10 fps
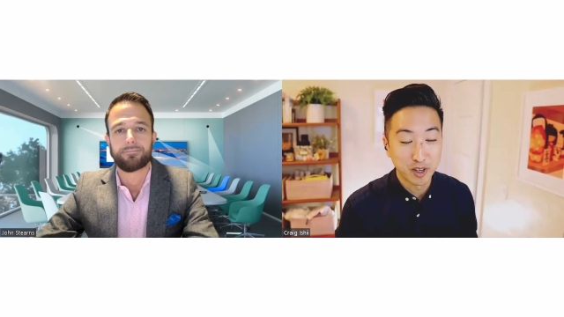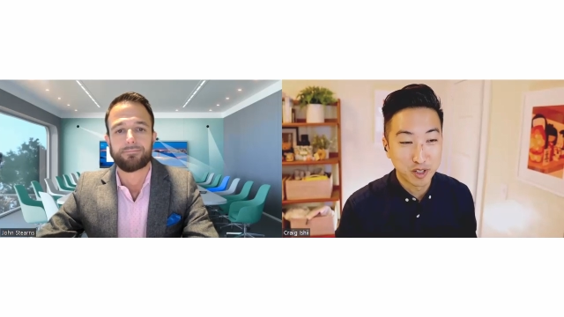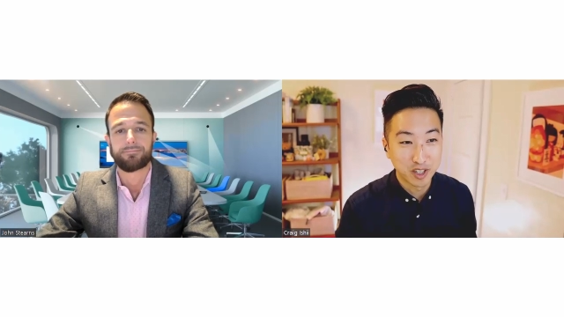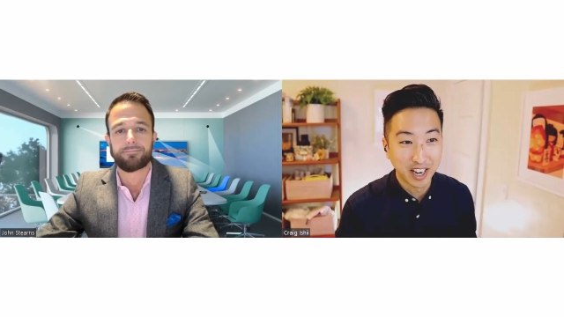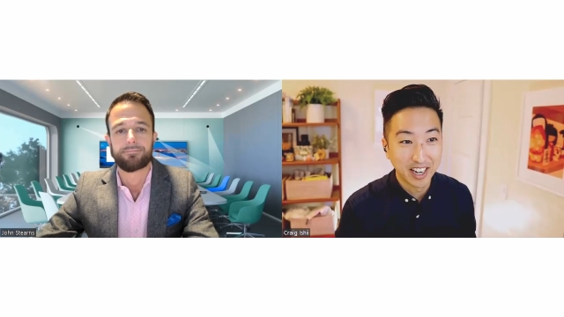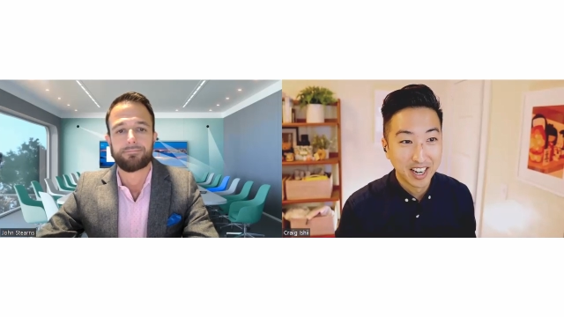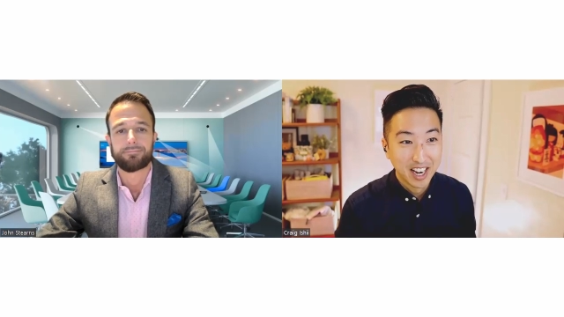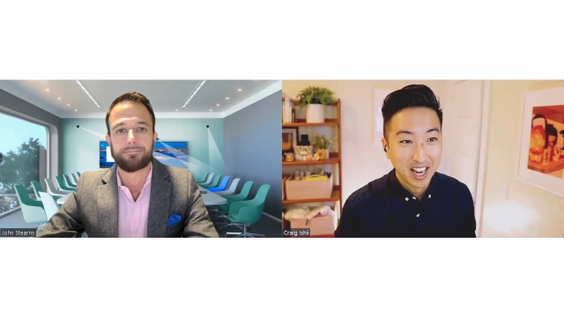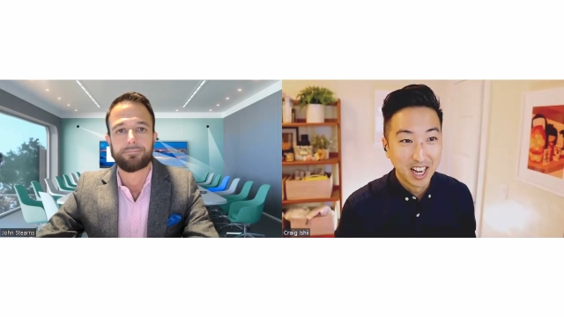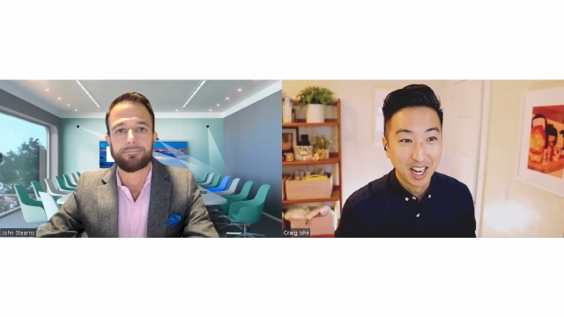Speaker 1: video today.
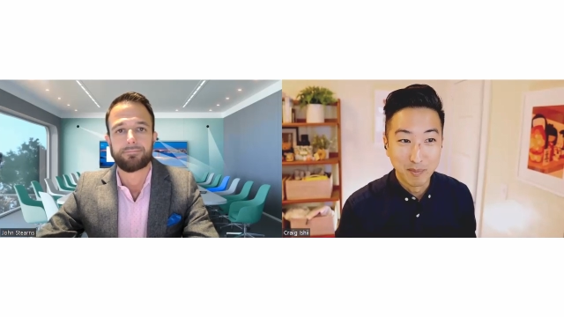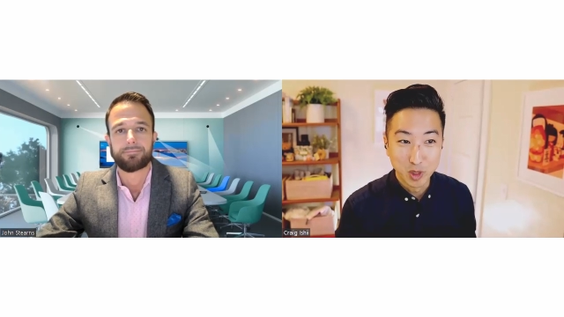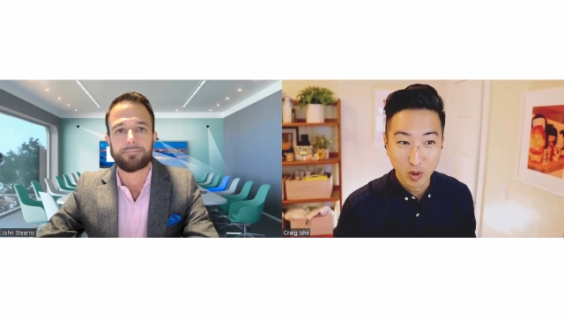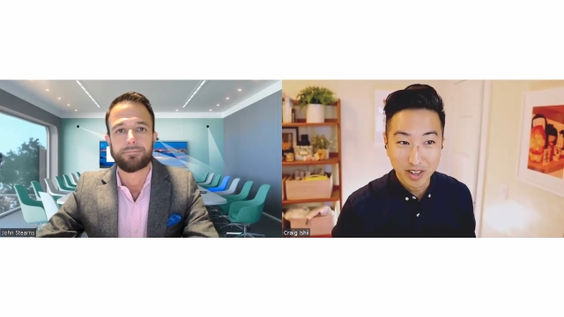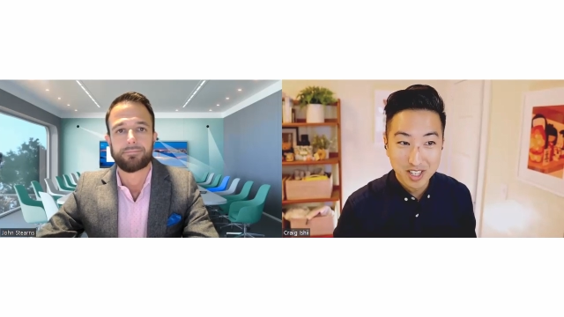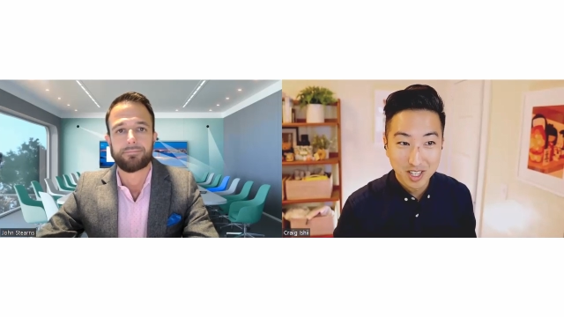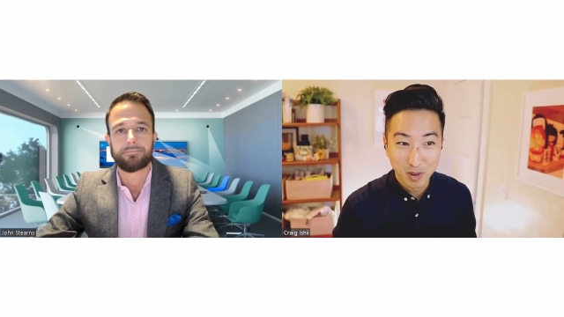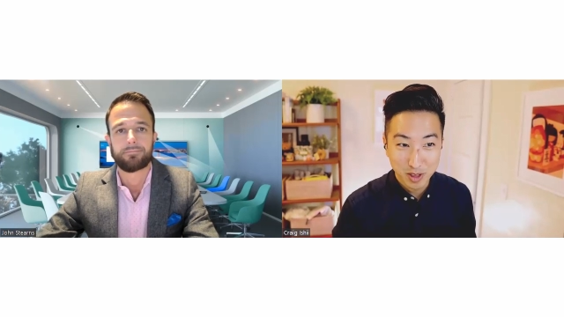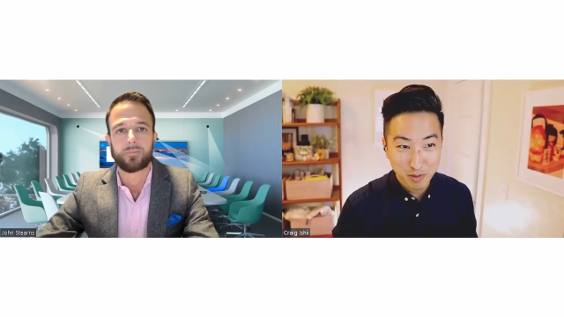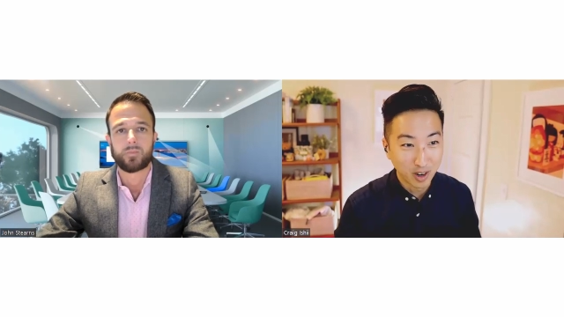Uh, I'm joined
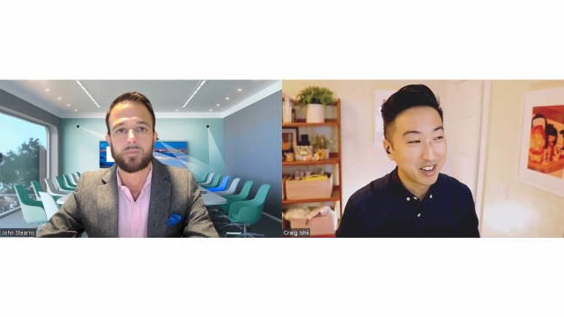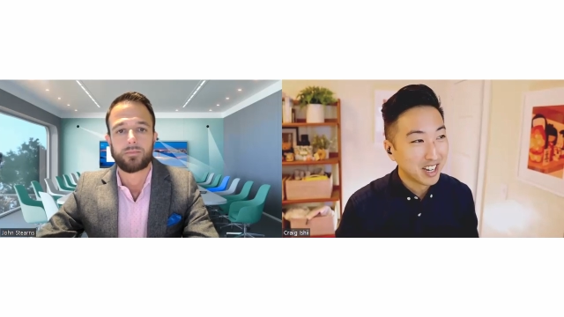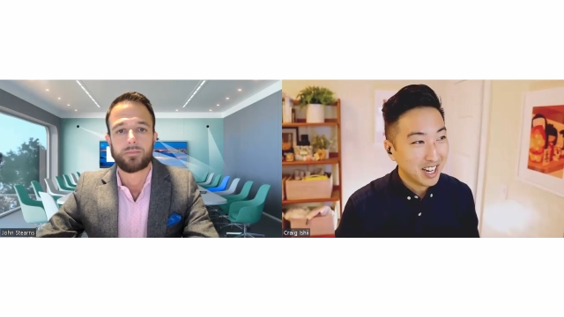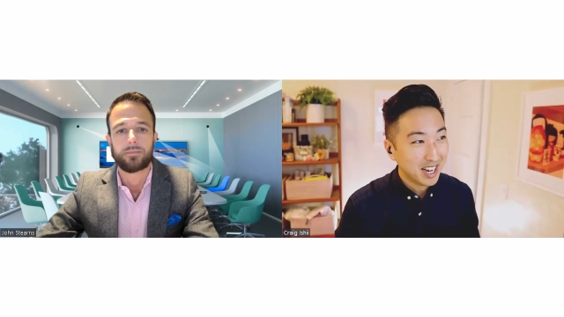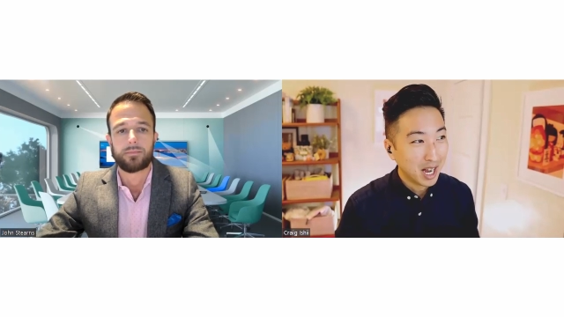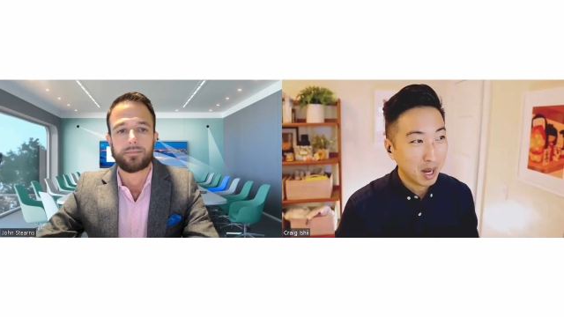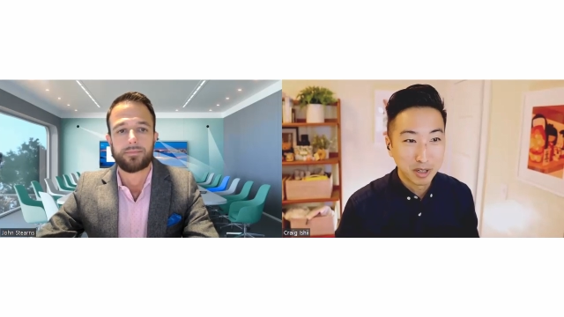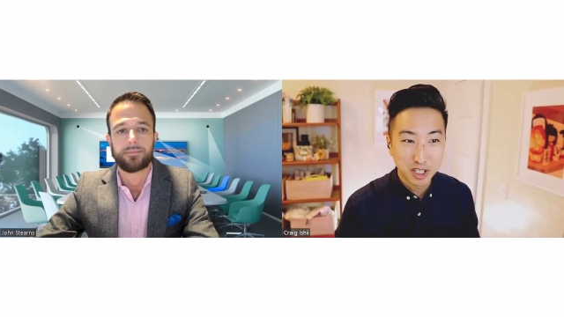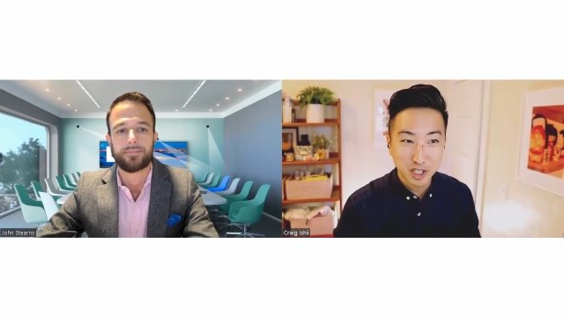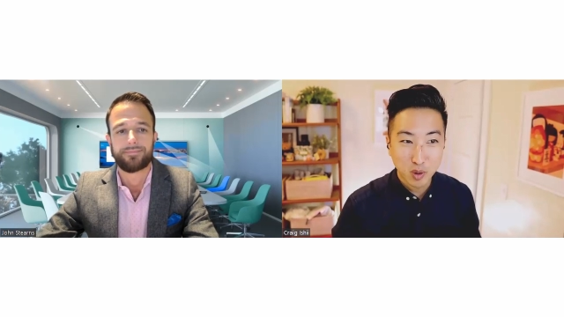with a friend, uh,
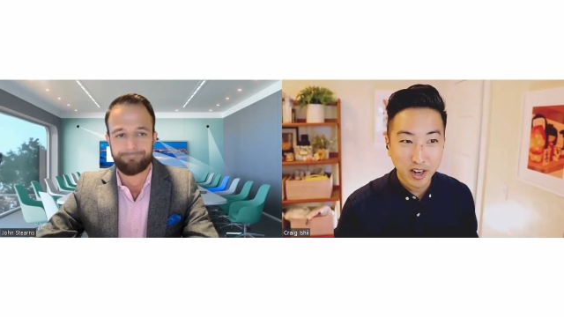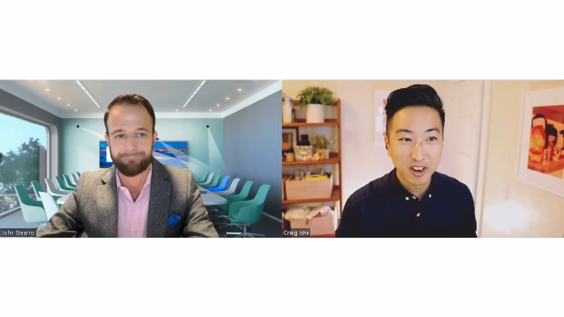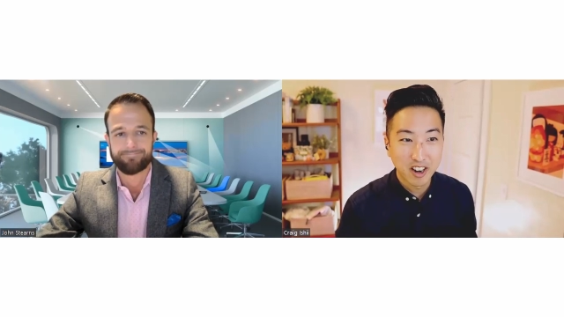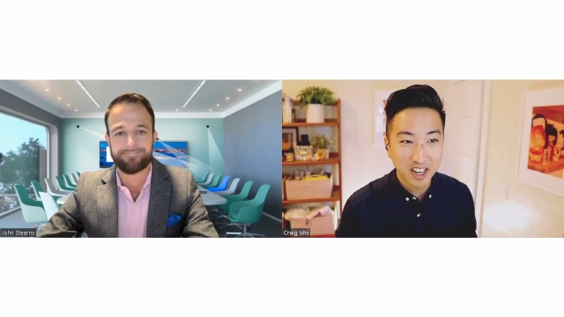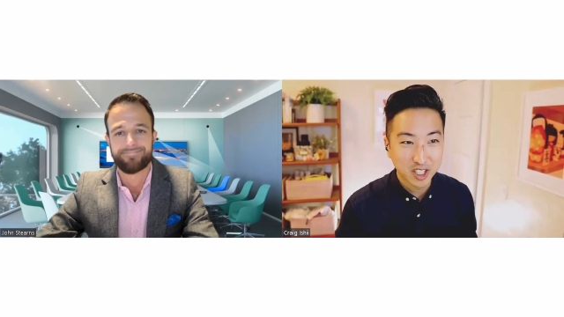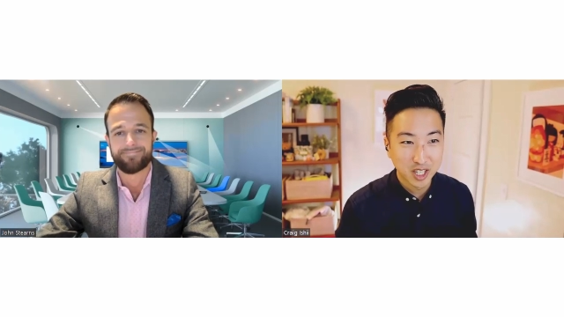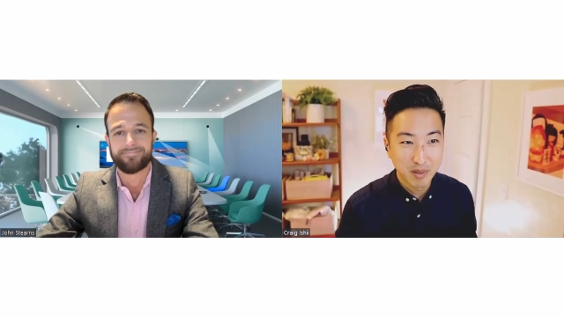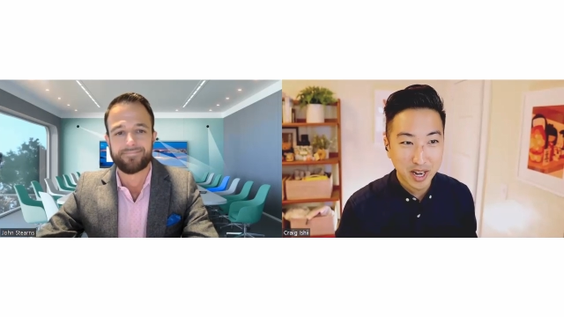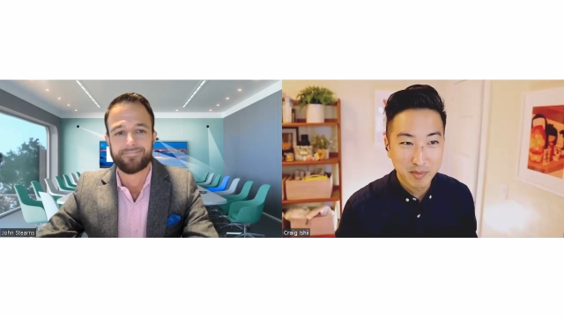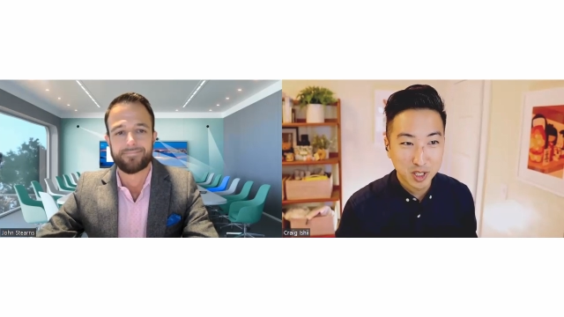but just a quick introduction.
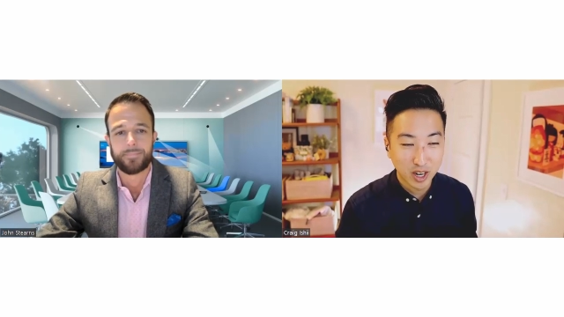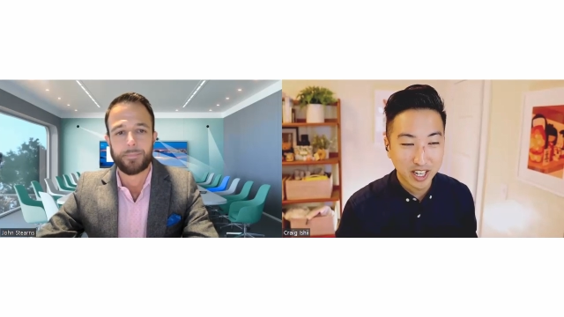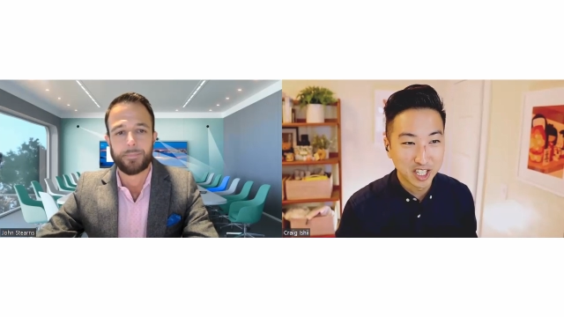My name is Craig